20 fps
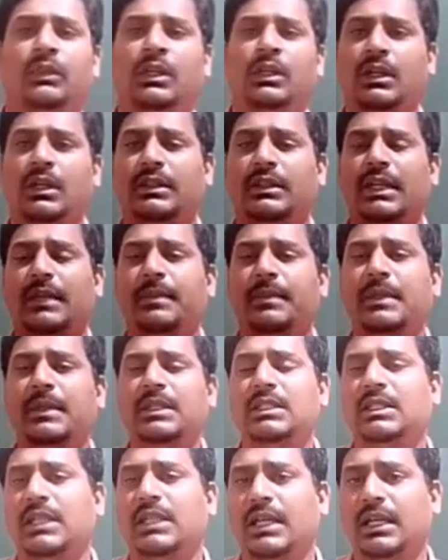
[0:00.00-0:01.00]
That means
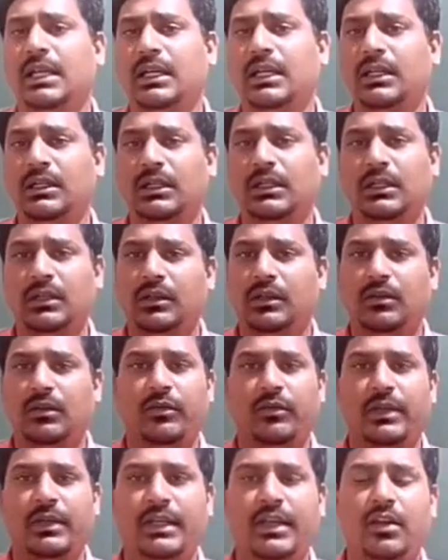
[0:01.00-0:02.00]
here we
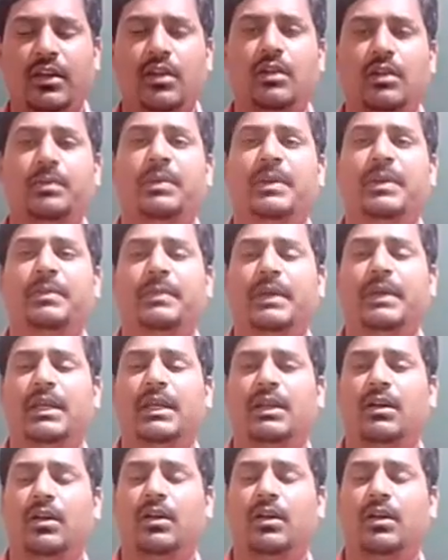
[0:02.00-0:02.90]
cannot prepare or